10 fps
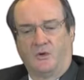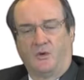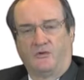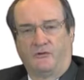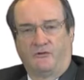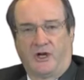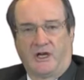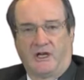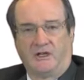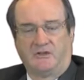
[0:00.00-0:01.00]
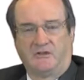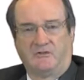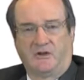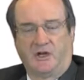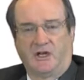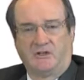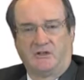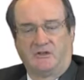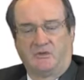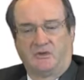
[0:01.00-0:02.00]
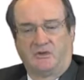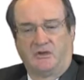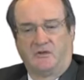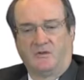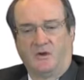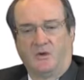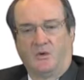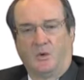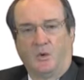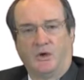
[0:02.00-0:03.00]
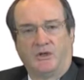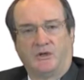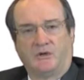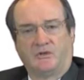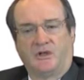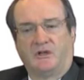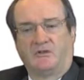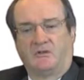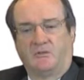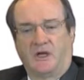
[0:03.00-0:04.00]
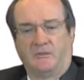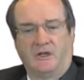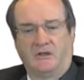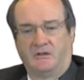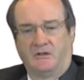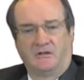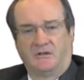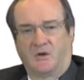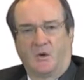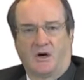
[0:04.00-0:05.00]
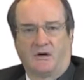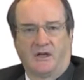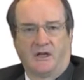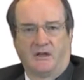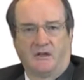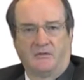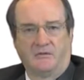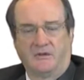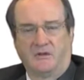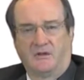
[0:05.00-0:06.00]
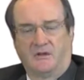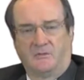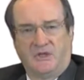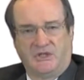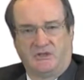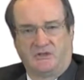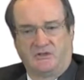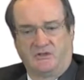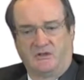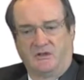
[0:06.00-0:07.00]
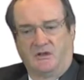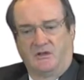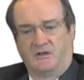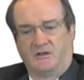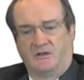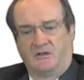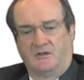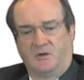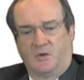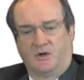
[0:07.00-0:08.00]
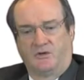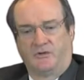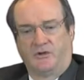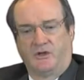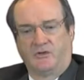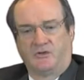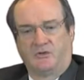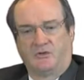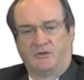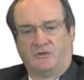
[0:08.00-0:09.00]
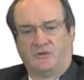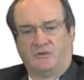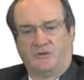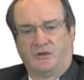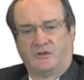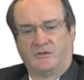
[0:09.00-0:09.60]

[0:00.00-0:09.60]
or for financings received, or in the context of maybe acquiring another business. Quite often those sorts of